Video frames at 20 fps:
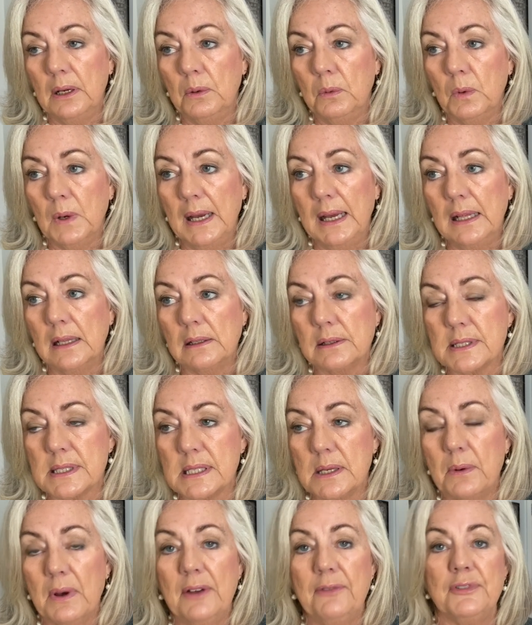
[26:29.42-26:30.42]
What else?
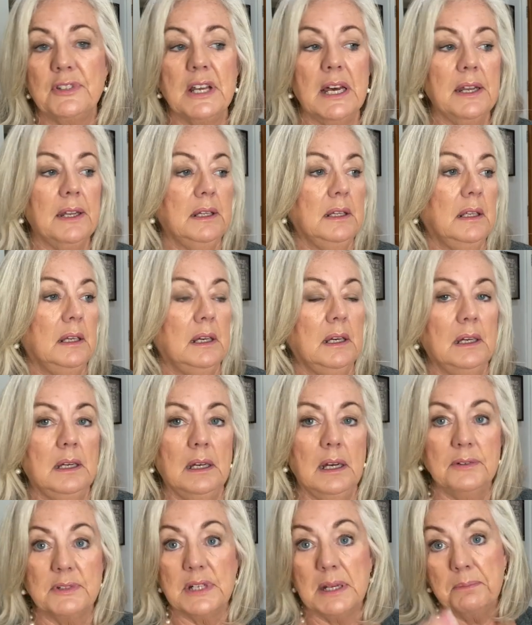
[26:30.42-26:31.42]
So I've done
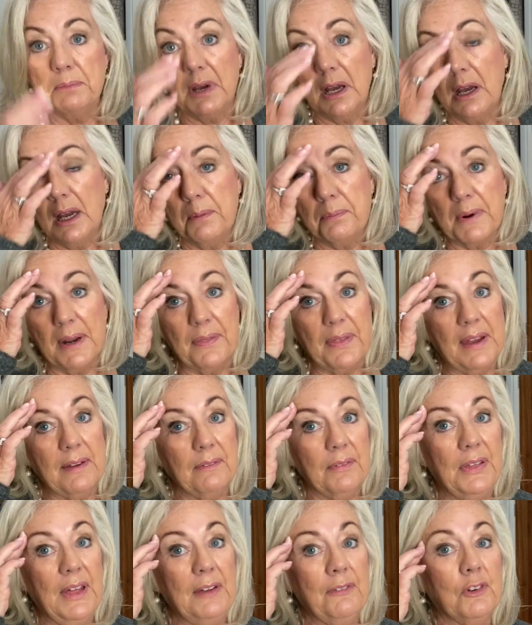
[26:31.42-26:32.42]
my eyebrow.
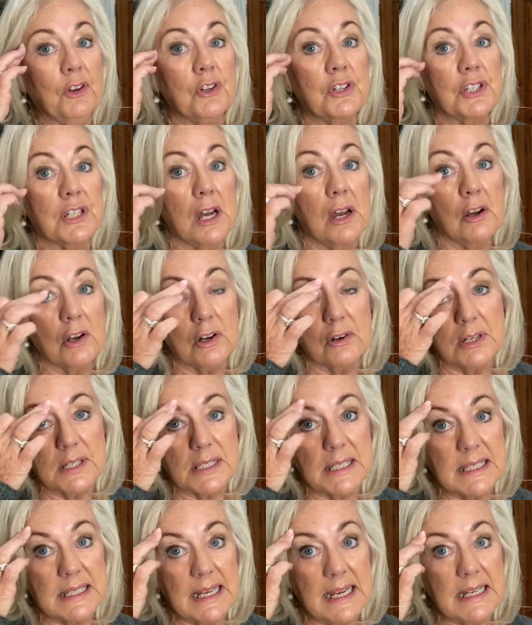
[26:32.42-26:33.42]
They've got darker
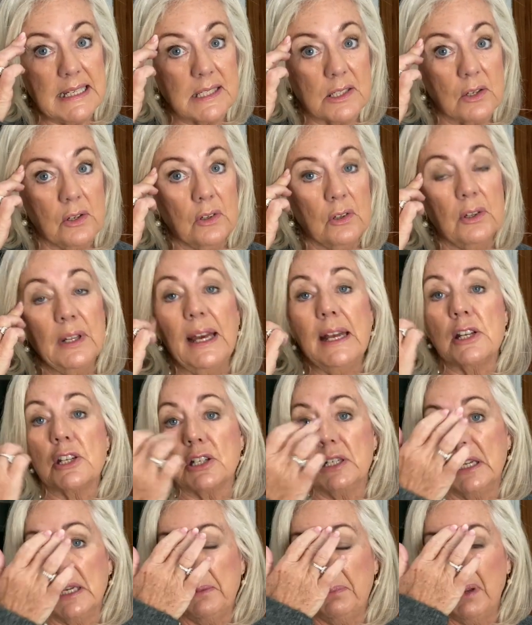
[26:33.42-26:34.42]
as the day's gone on,
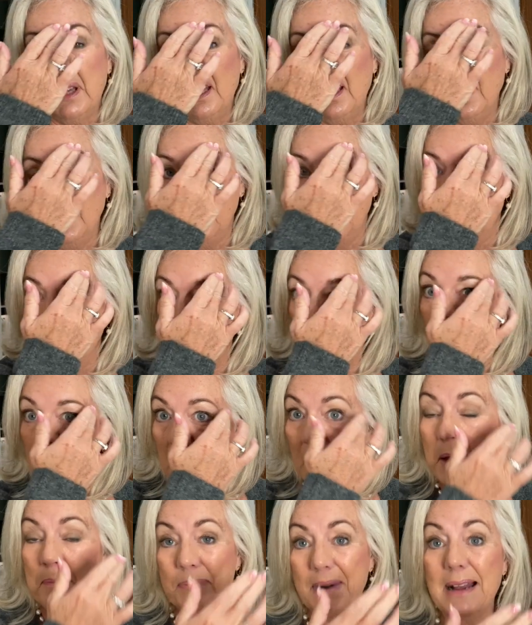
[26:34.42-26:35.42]
actually, but my
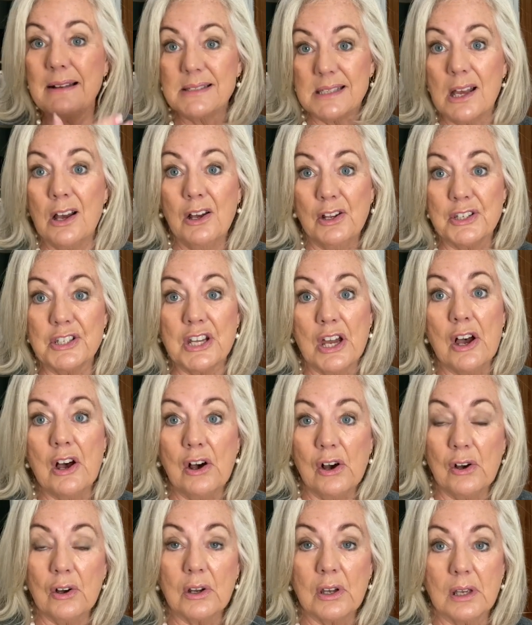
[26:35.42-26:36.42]
eyebrows are
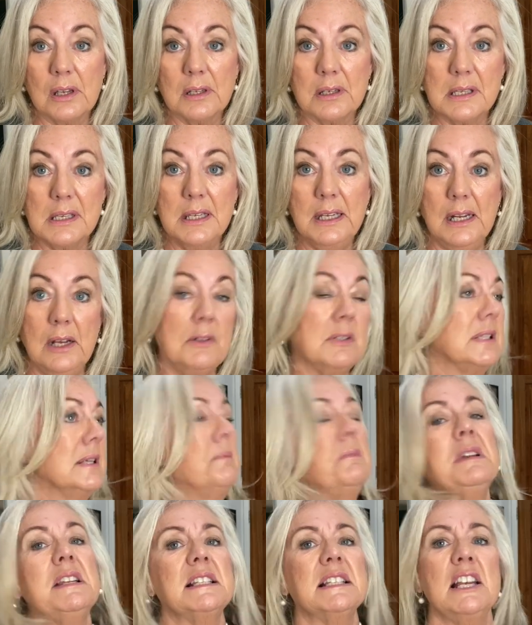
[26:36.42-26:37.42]
dark. You know,
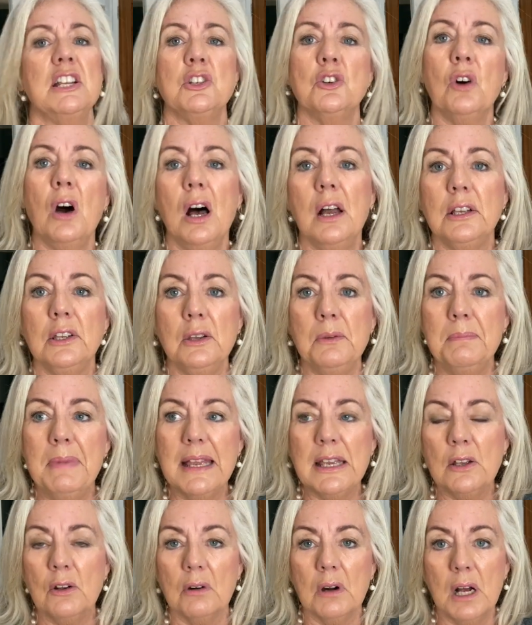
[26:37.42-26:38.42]
somebody said you
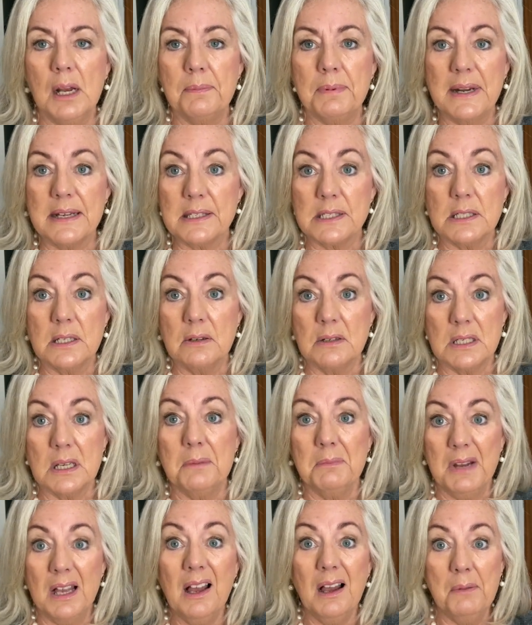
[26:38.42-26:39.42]
make your eyebrows too
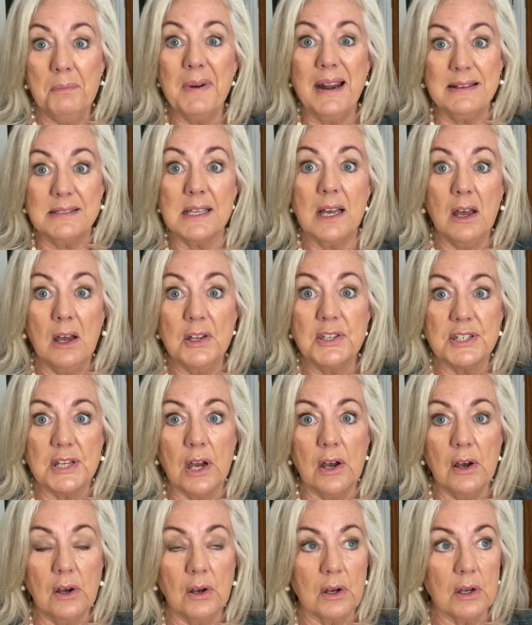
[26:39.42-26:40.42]
dark. My eyebrows are
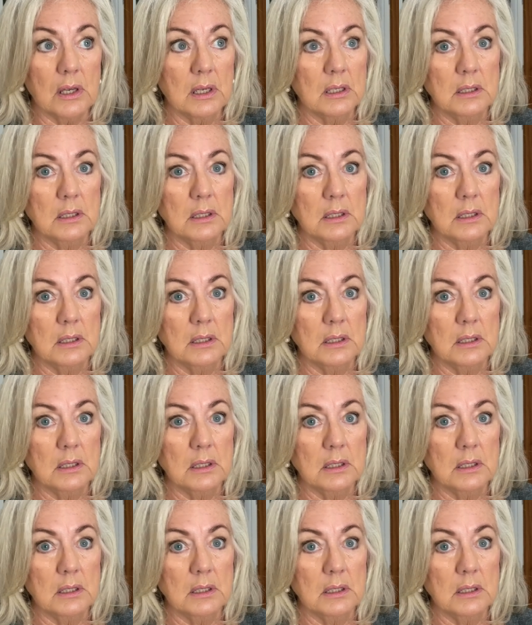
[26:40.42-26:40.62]
dark.